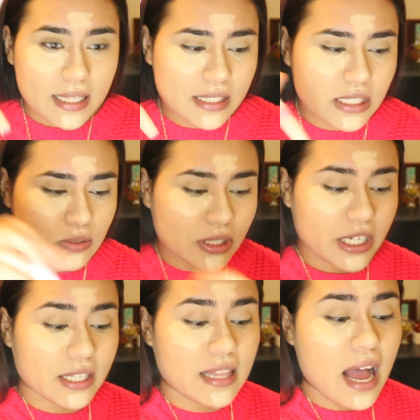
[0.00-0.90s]
This is really
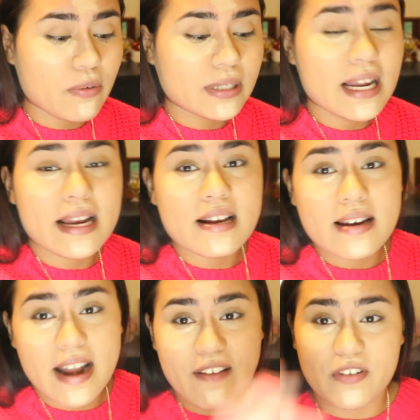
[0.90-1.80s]
good. That one
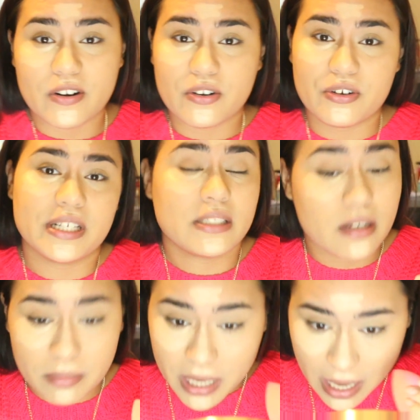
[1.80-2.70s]
never creased
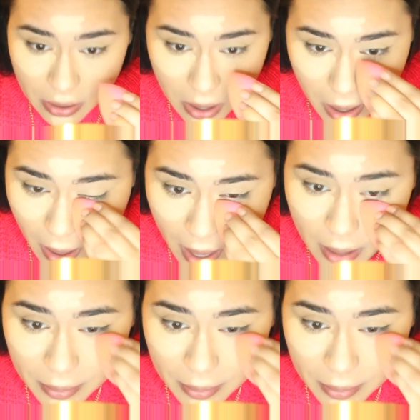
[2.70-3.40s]
on me at all.